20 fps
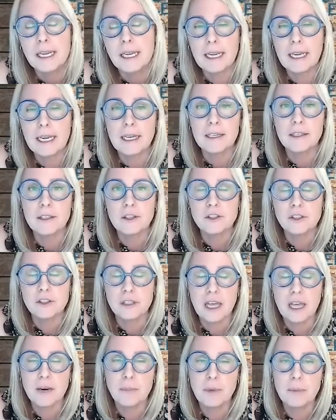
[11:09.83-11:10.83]
And there's a
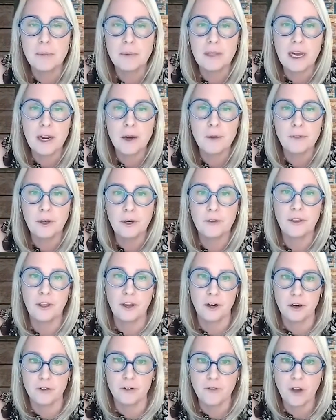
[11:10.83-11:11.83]
lot of people out there that
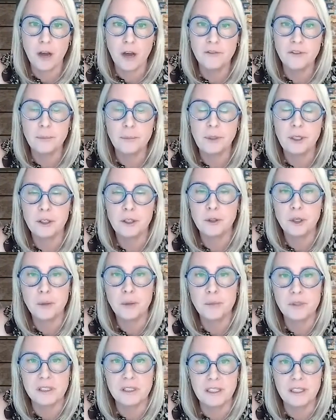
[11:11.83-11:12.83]
are involved in peer groups,